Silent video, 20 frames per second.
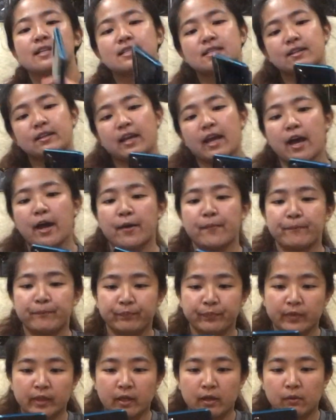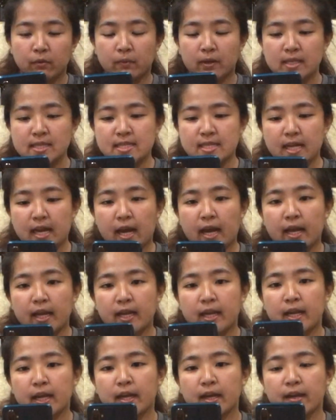So yeah, once
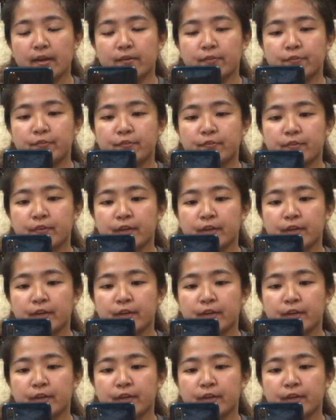I have